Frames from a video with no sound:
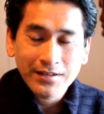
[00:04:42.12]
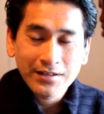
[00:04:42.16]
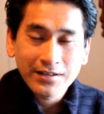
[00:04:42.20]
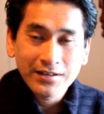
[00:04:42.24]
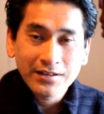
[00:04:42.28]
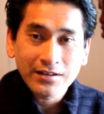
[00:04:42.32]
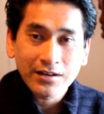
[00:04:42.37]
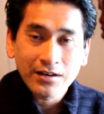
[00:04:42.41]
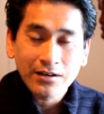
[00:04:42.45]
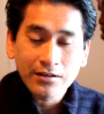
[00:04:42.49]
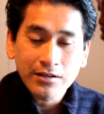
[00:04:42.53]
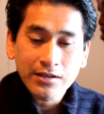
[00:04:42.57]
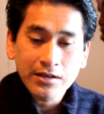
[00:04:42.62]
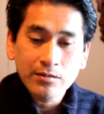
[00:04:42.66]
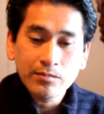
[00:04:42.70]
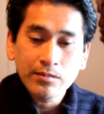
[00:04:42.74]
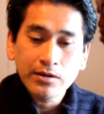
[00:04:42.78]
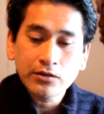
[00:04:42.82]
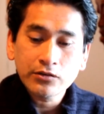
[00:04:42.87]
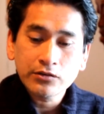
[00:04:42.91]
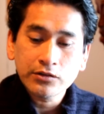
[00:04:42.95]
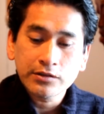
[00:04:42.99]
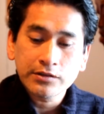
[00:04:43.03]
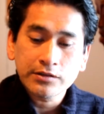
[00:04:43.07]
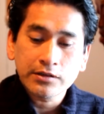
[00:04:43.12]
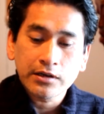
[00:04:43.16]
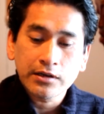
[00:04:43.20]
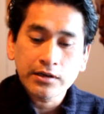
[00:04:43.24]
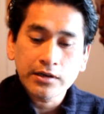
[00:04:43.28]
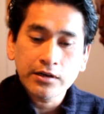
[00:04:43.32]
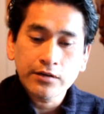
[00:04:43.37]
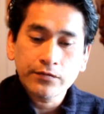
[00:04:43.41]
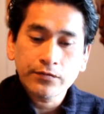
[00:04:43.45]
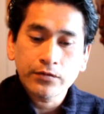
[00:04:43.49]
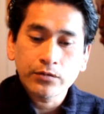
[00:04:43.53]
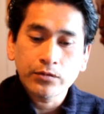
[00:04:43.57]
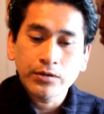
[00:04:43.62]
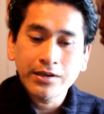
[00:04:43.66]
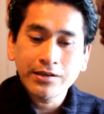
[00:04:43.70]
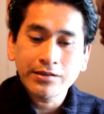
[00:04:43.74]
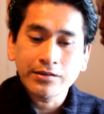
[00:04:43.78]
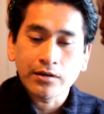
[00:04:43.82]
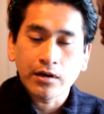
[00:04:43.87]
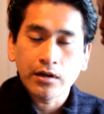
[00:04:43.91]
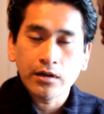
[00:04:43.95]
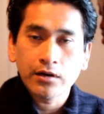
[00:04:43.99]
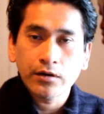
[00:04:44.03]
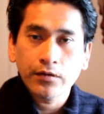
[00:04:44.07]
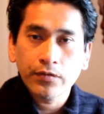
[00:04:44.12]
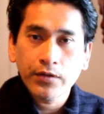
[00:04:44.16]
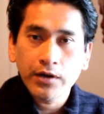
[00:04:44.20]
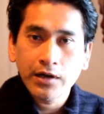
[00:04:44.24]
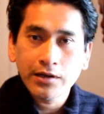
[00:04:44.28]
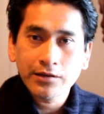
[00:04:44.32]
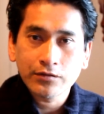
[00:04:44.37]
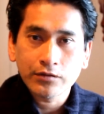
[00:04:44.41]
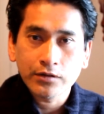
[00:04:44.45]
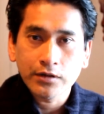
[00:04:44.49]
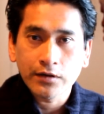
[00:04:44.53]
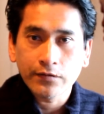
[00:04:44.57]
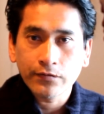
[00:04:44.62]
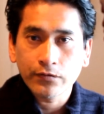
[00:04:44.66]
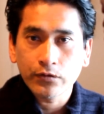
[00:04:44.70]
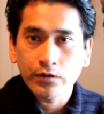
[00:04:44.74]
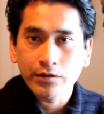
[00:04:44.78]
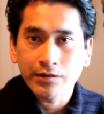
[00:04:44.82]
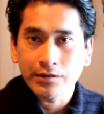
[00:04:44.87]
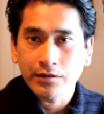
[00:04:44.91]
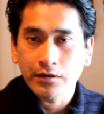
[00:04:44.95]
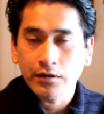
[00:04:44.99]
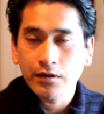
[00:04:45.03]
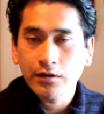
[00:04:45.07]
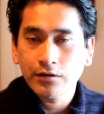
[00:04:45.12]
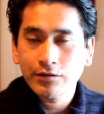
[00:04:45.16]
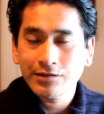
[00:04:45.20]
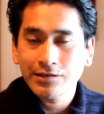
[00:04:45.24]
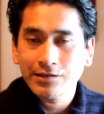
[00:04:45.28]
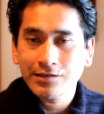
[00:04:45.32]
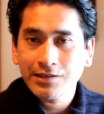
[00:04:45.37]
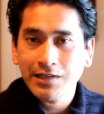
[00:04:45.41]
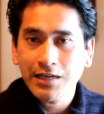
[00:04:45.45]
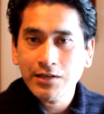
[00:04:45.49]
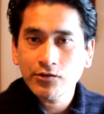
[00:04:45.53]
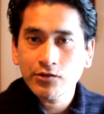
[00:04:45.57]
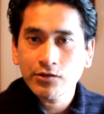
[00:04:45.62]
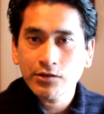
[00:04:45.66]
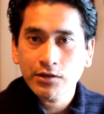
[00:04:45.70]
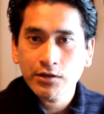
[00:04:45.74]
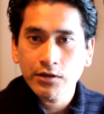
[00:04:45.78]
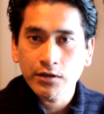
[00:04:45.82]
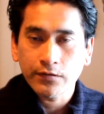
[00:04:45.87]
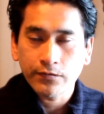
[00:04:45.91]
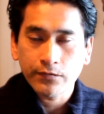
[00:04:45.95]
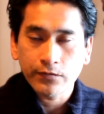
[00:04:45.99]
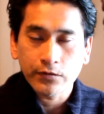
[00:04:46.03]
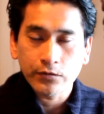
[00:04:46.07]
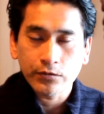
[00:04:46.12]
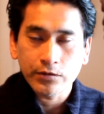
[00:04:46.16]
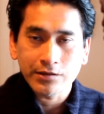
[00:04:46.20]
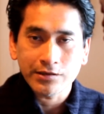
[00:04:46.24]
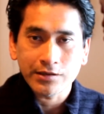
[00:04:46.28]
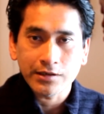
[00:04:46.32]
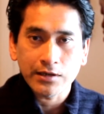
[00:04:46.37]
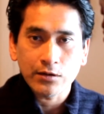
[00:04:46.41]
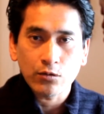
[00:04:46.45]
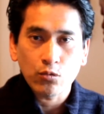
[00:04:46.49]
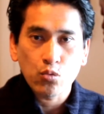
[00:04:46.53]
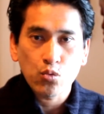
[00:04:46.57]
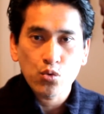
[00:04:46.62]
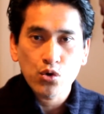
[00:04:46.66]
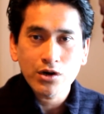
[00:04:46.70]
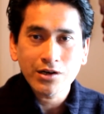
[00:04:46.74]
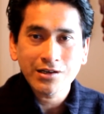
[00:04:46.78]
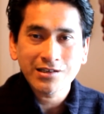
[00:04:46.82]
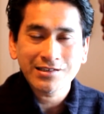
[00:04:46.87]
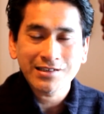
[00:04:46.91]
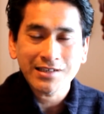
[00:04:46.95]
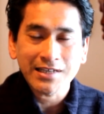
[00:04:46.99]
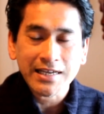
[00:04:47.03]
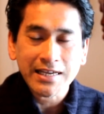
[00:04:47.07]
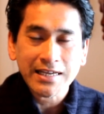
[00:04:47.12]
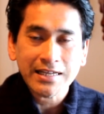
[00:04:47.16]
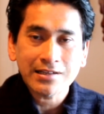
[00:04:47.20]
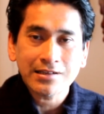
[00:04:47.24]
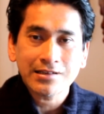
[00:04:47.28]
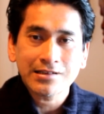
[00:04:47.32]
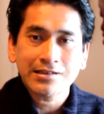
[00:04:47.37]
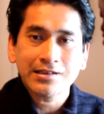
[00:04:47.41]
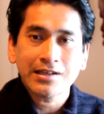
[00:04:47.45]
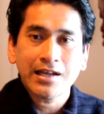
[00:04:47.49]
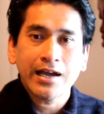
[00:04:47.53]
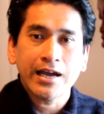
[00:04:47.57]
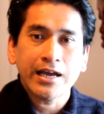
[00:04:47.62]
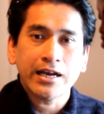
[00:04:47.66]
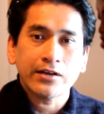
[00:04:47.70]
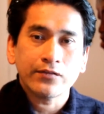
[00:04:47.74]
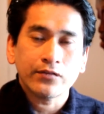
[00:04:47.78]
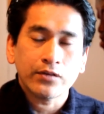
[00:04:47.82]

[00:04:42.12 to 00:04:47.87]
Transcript: All our emotions are here for a reason. All our thoughts are here for a reason. All our sensations are here for a reason. It works inside of a